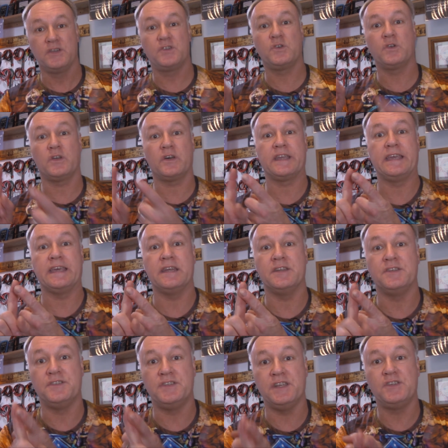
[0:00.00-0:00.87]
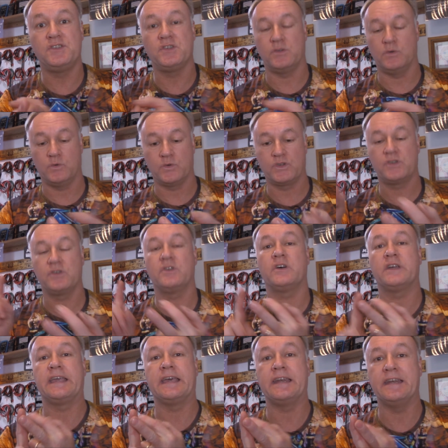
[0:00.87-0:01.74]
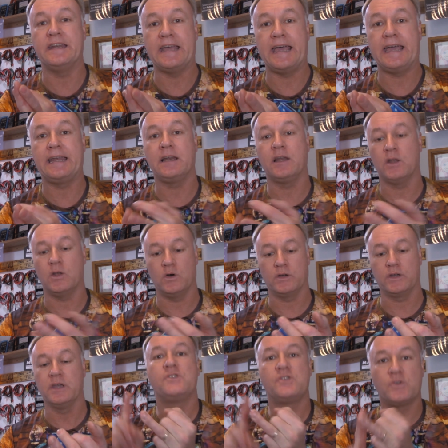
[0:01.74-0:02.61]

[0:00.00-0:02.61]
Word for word: Should I get a digital? Should I get an analog?